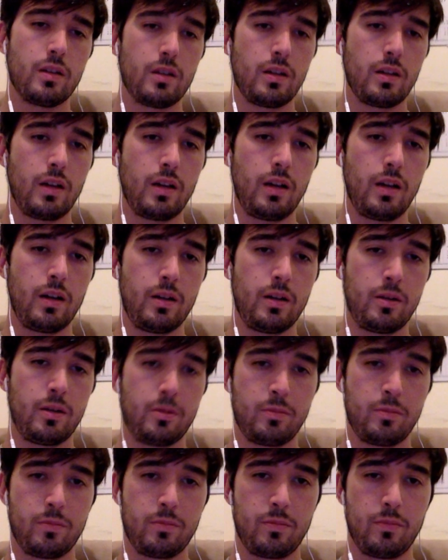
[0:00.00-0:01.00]

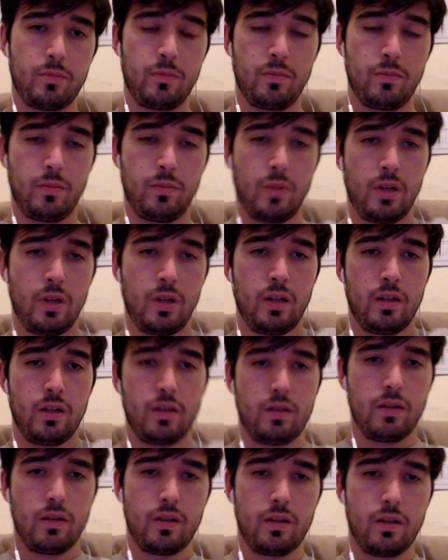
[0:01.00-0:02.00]
and
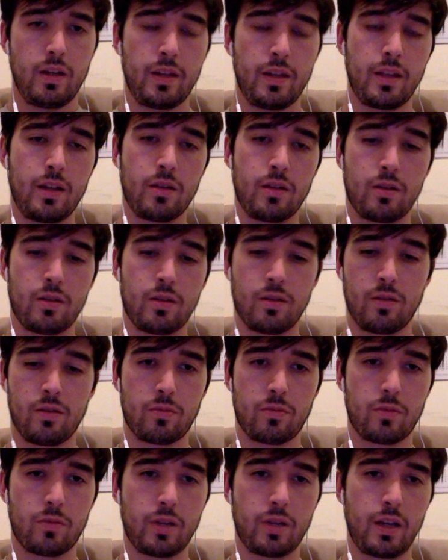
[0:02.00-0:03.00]
then
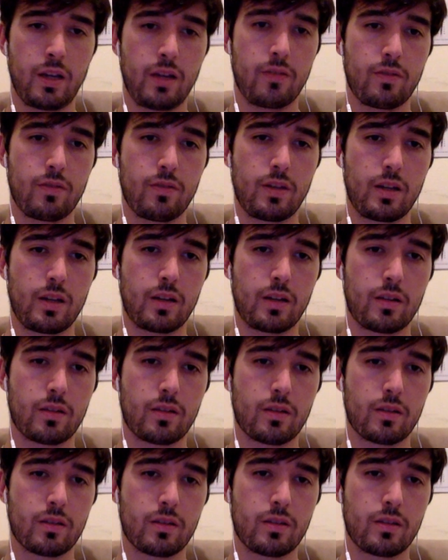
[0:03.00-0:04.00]
we have like
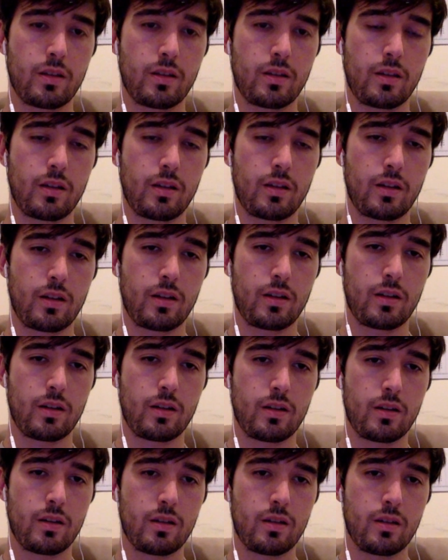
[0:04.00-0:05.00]
the
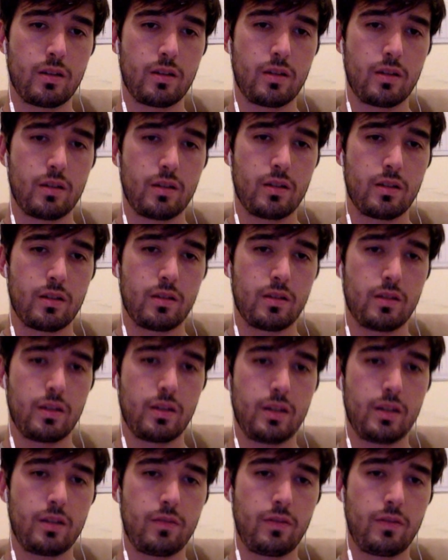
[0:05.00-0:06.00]

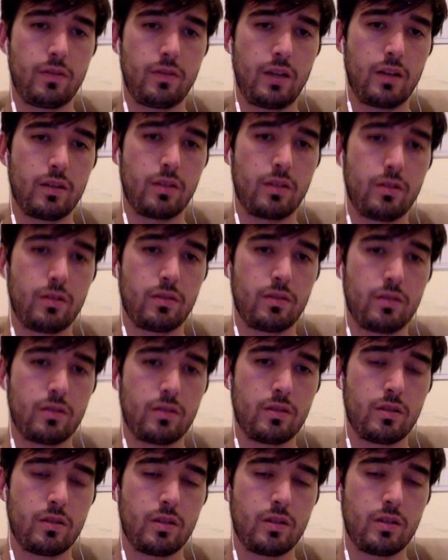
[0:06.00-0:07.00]
data value.
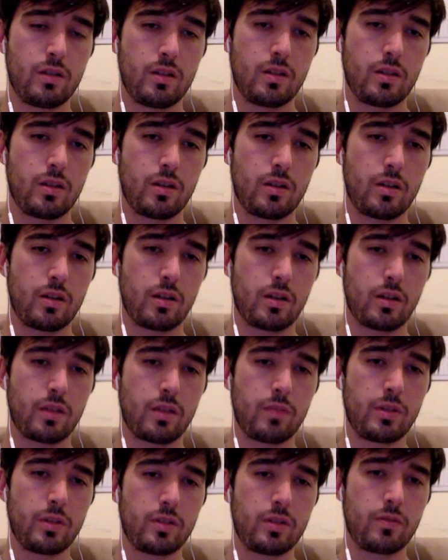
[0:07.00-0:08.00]
Or can
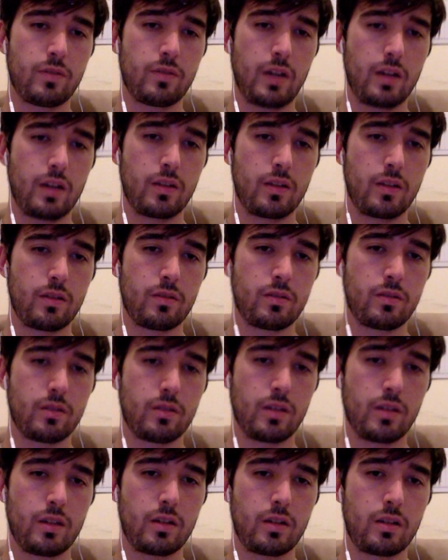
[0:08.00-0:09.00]
we do value
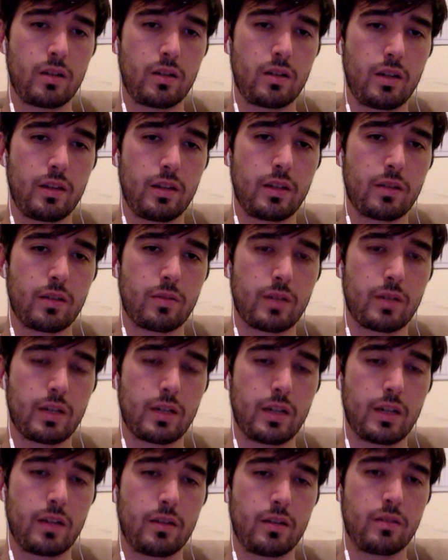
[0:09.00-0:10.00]
here? I think we
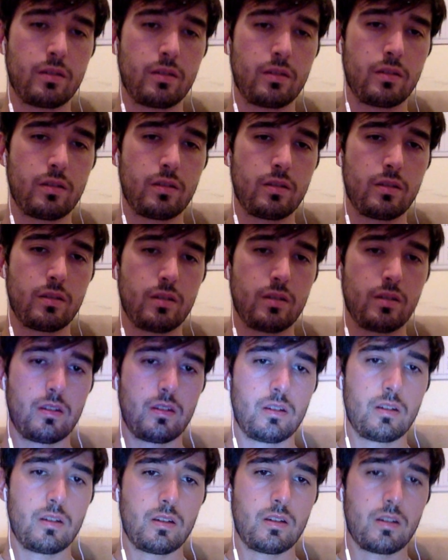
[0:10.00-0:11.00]
can.
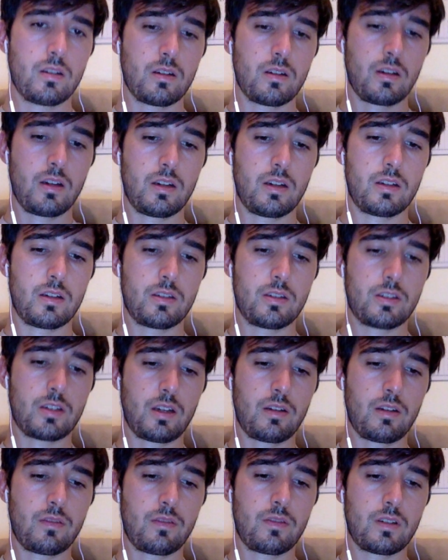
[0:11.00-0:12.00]

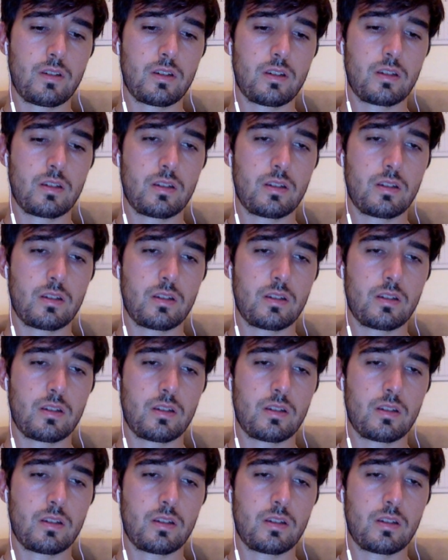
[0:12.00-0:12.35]
JavaScript